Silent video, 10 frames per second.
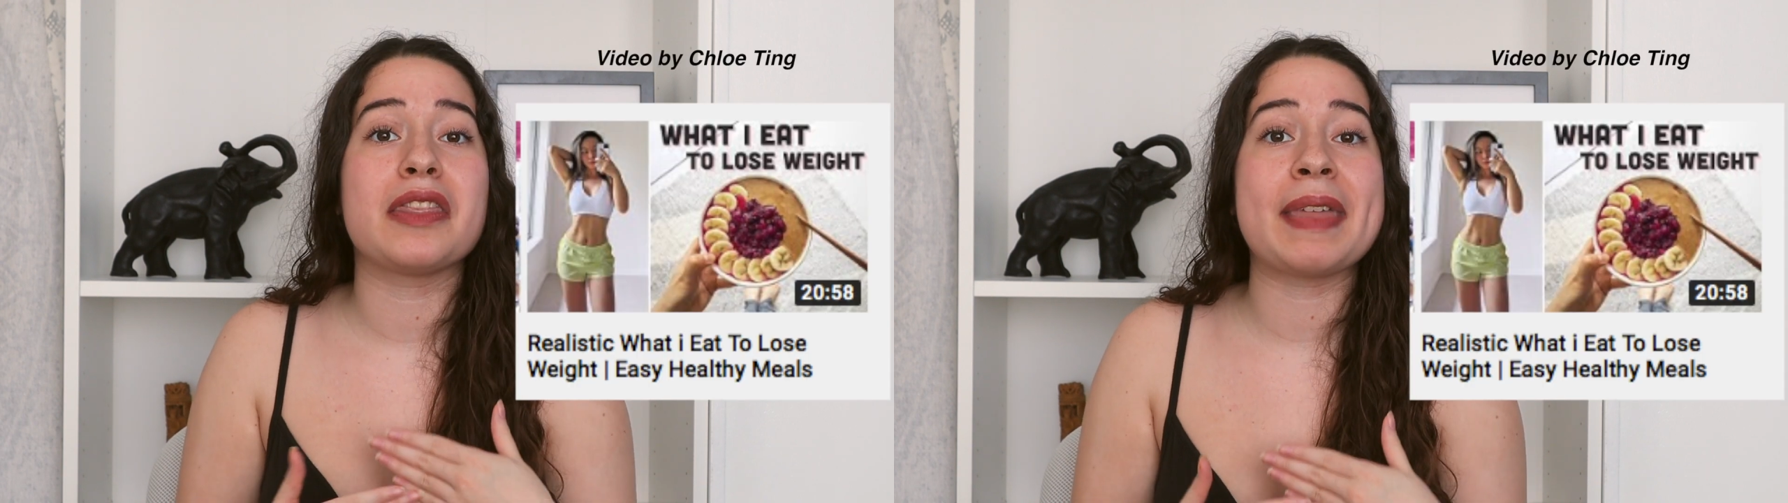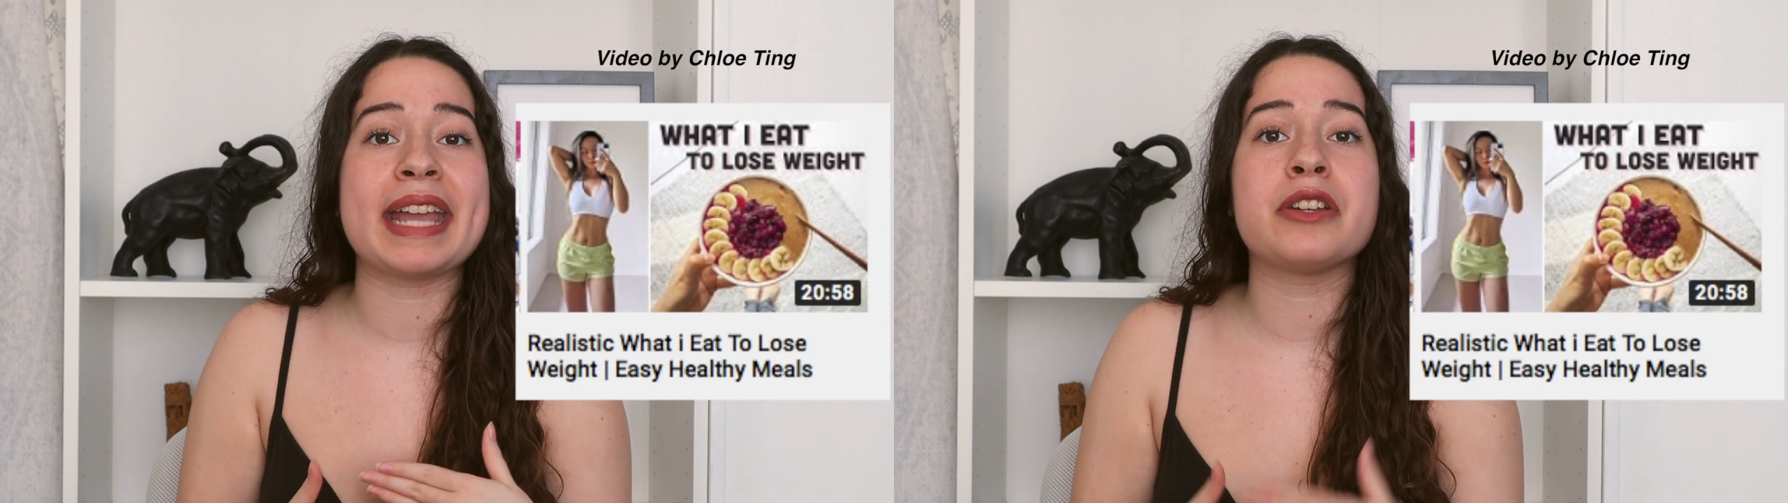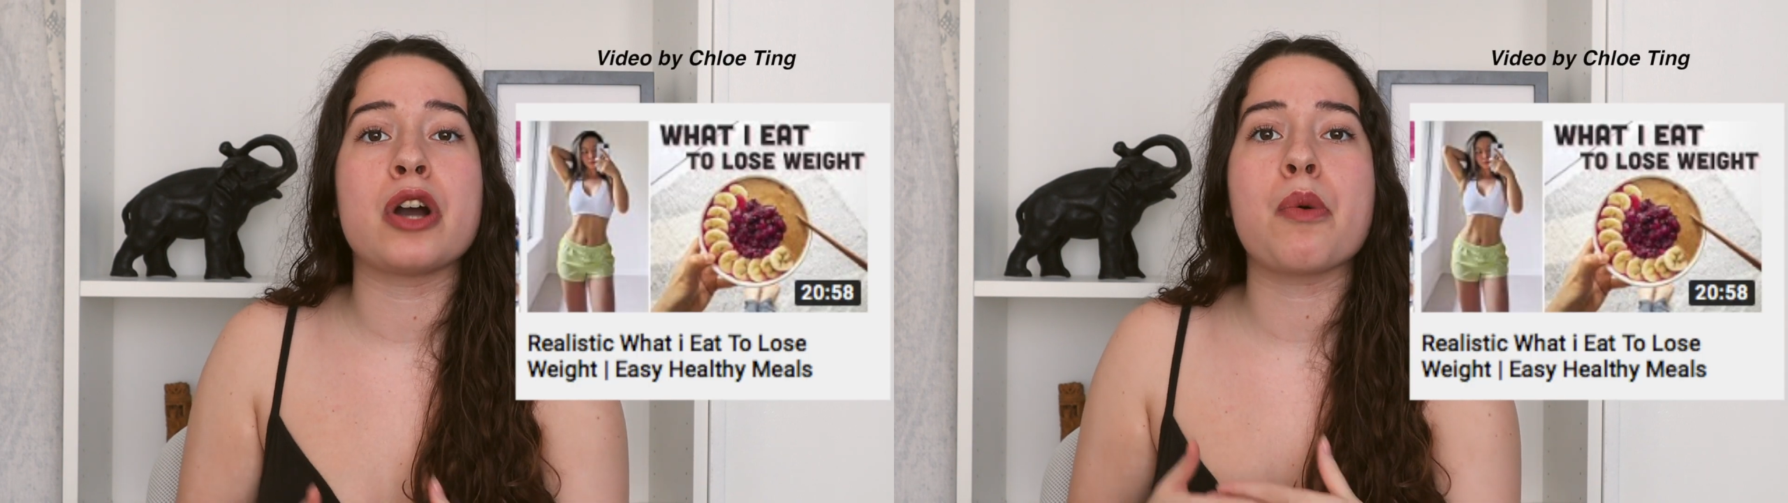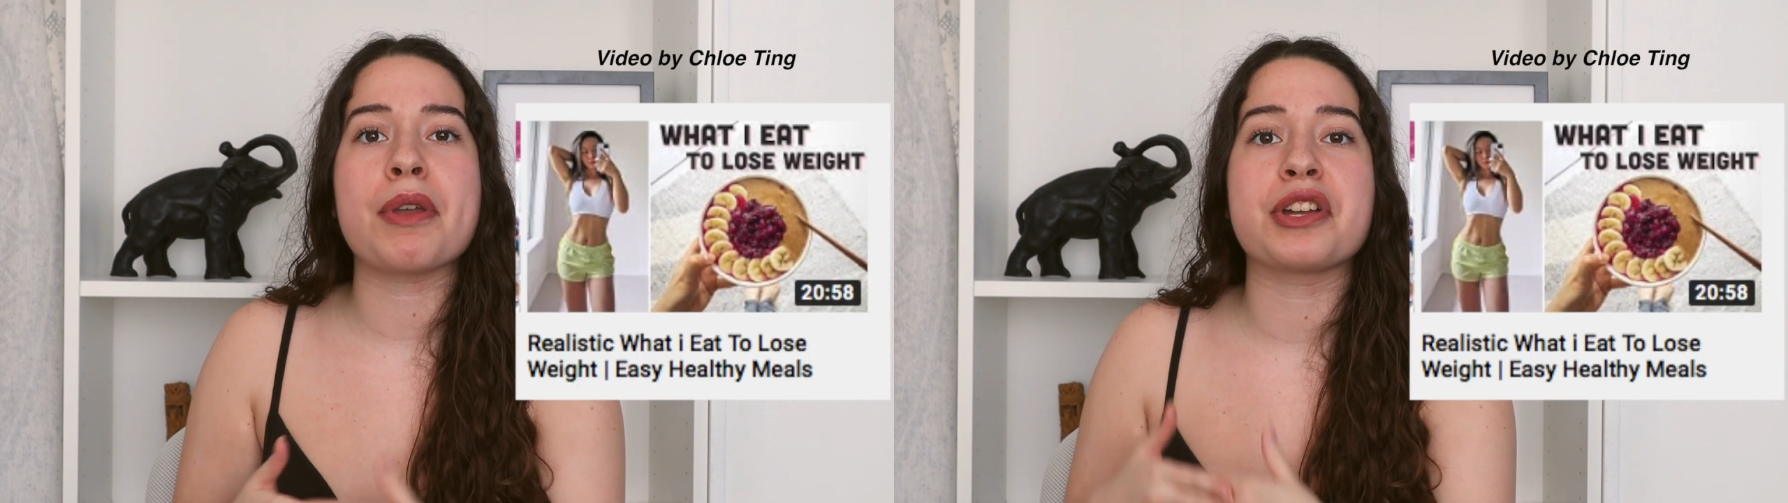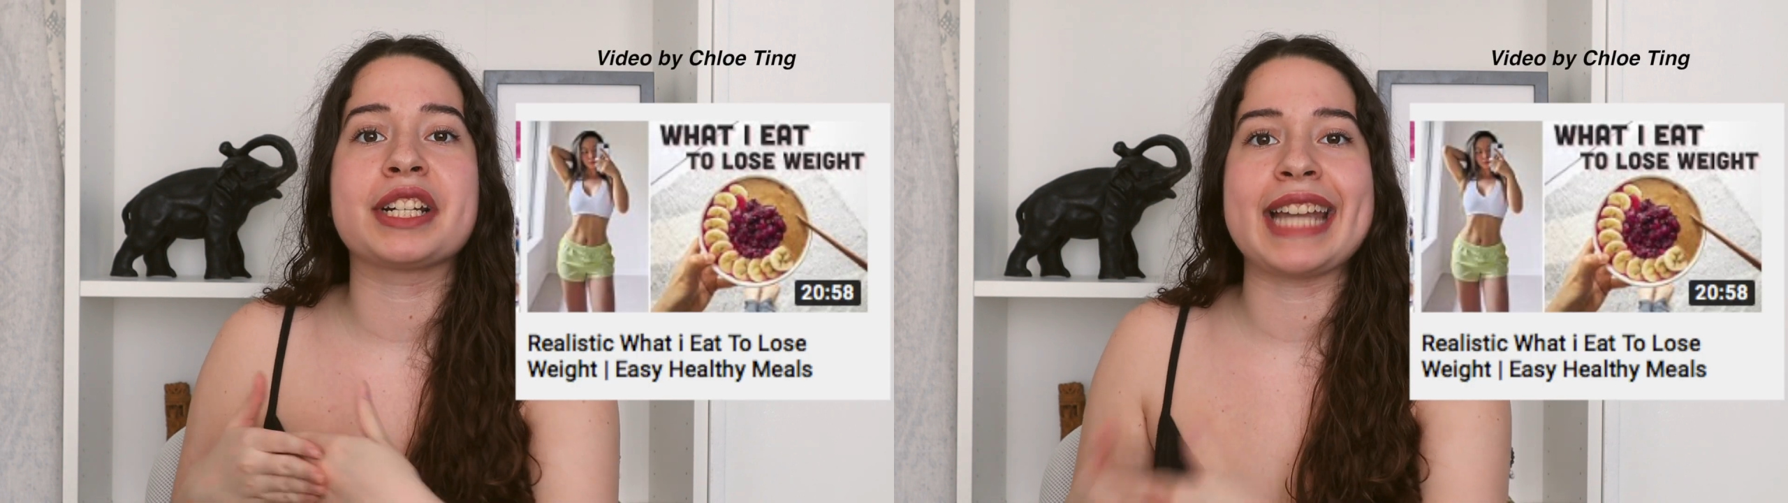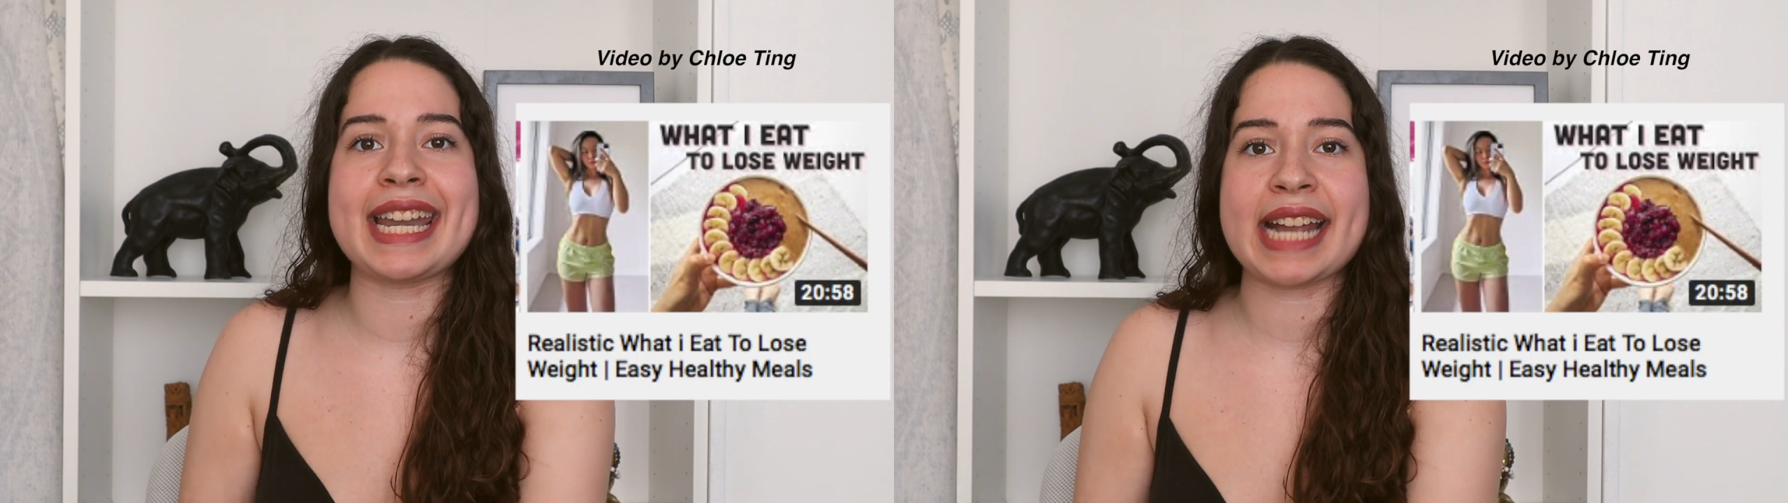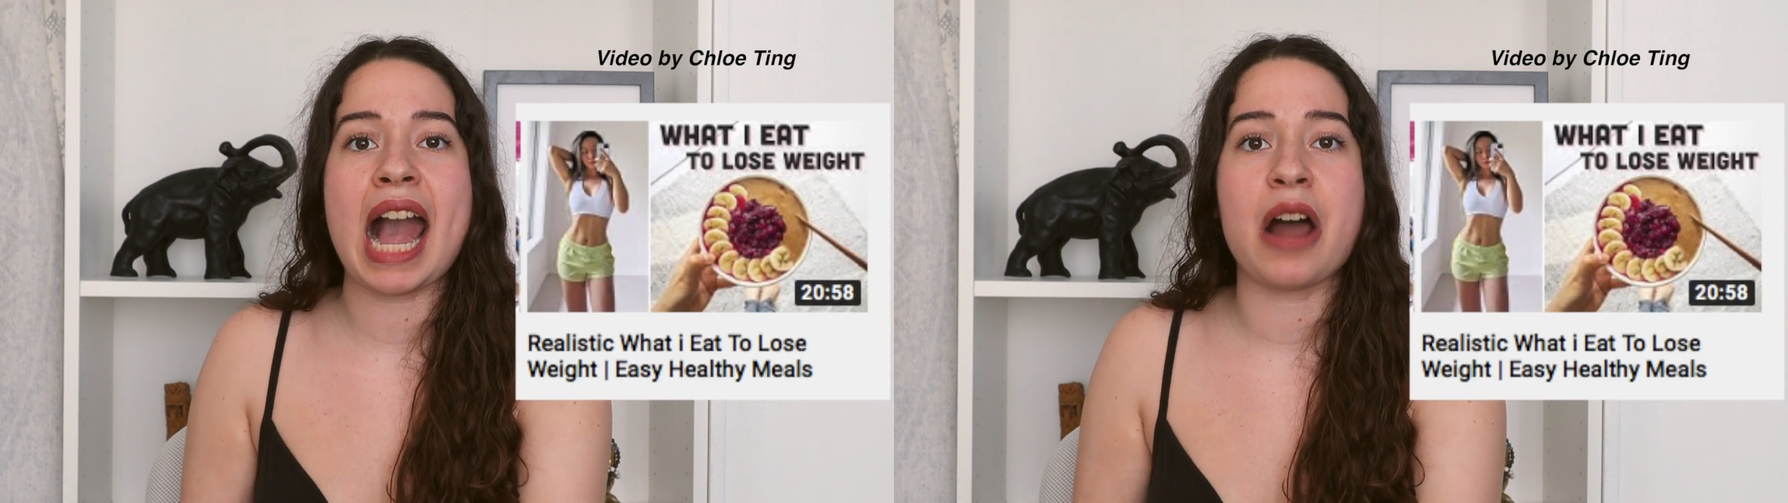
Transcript: they know what they're getting